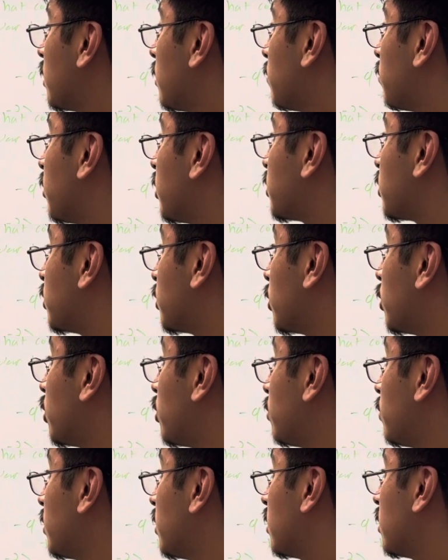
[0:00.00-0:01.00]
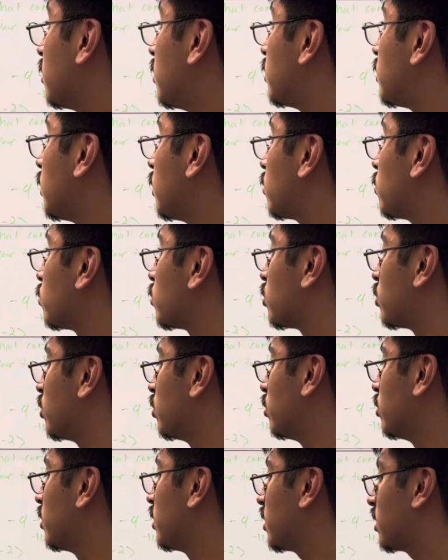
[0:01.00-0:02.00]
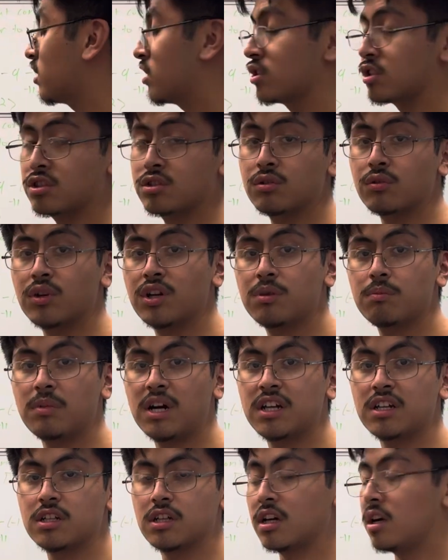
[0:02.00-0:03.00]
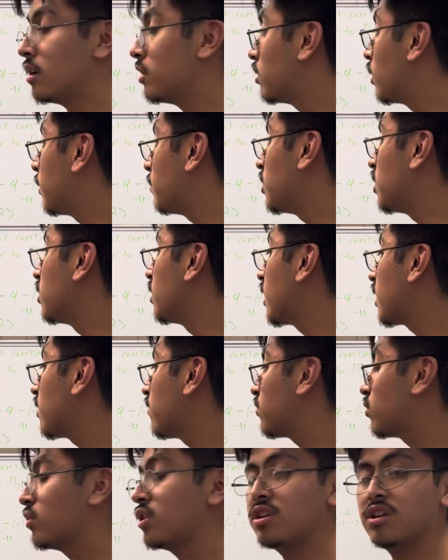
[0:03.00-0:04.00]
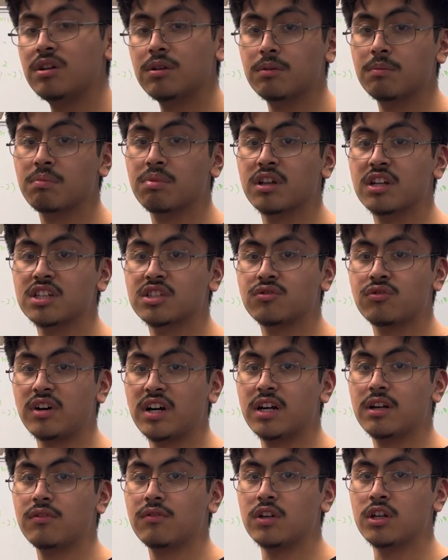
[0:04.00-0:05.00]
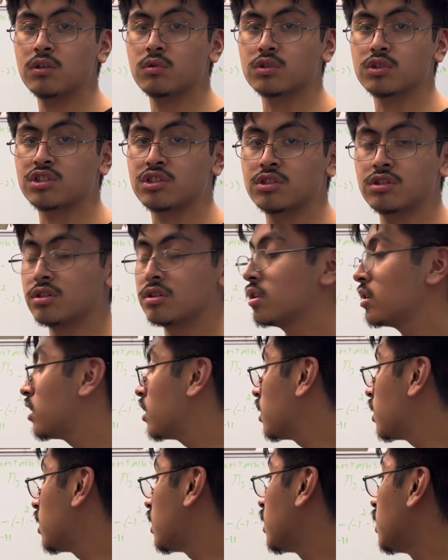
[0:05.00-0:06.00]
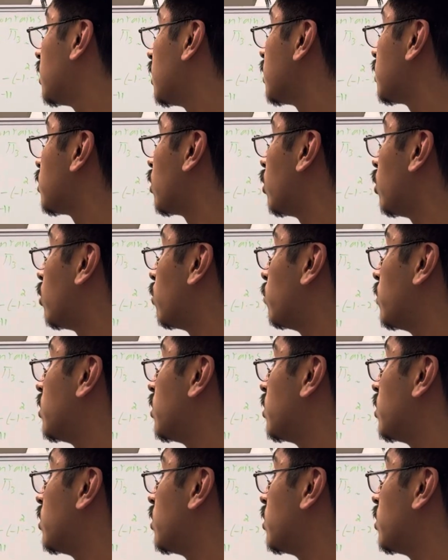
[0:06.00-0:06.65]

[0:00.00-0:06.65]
plus 0, this equals 2, because negative 3 plus 5 equals 2. So we